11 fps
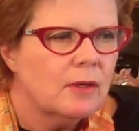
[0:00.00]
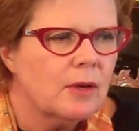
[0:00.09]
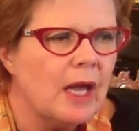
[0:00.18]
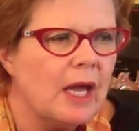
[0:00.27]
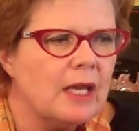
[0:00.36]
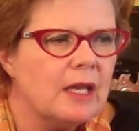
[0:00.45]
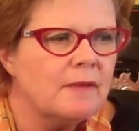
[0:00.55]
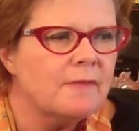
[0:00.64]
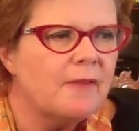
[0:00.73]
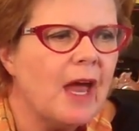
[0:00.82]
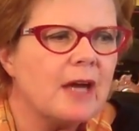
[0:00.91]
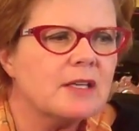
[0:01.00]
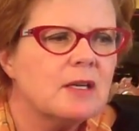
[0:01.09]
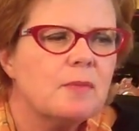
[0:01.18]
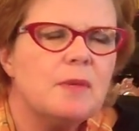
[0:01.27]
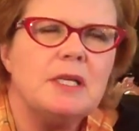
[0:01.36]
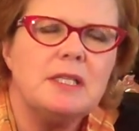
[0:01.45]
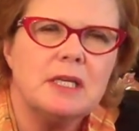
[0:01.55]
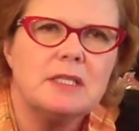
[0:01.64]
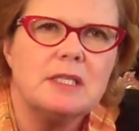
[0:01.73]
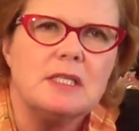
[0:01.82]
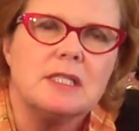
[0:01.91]
Okay, and that in fact,
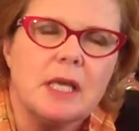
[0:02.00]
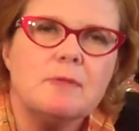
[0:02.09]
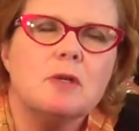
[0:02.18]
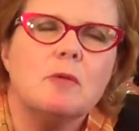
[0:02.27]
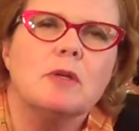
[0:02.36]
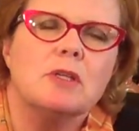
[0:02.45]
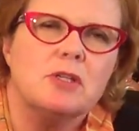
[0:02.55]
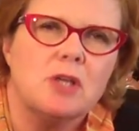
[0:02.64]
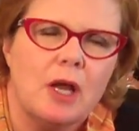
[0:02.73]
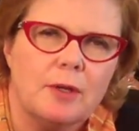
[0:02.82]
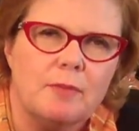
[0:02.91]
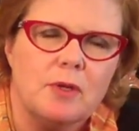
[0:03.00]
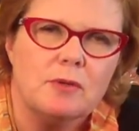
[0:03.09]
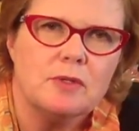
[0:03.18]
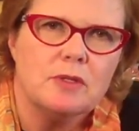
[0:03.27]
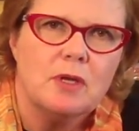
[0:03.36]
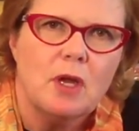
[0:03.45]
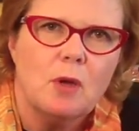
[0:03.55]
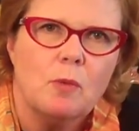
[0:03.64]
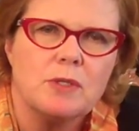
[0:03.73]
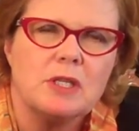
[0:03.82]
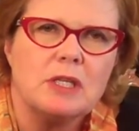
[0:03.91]
PTSD subsequent to child abuse
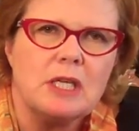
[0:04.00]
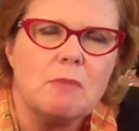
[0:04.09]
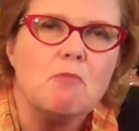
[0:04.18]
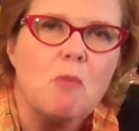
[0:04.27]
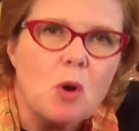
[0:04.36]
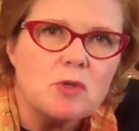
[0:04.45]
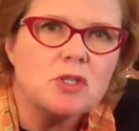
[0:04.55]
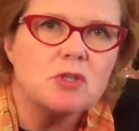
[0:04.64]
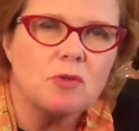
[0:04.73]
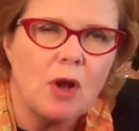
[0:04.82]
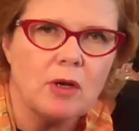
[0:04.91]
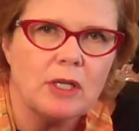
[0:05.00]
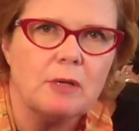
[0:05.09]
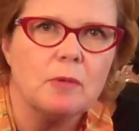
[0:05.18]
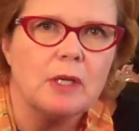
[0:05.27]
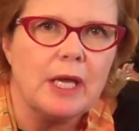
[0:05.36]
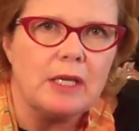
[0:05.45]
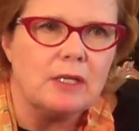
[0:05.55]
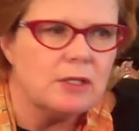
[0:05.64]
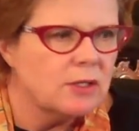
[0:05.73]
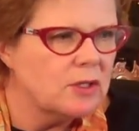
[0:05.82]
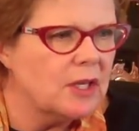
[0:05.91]
was the thing most strongly
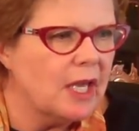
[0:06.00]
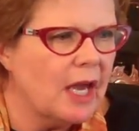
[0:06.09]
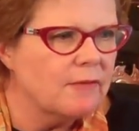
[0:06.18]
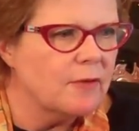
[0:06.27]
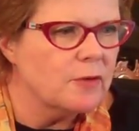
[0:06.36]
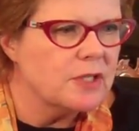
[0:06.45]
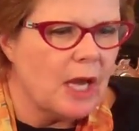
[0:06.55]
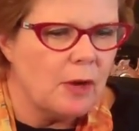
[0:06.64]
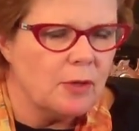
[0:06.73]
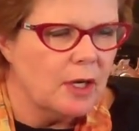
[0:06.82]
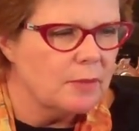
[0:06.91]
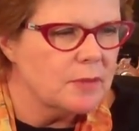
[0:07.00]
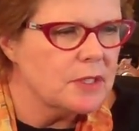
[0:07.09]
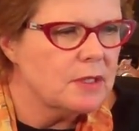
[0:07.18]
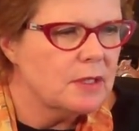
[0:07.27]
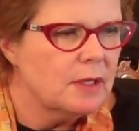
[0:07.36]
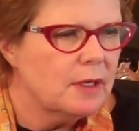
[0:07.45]
related to the adverse outcomes.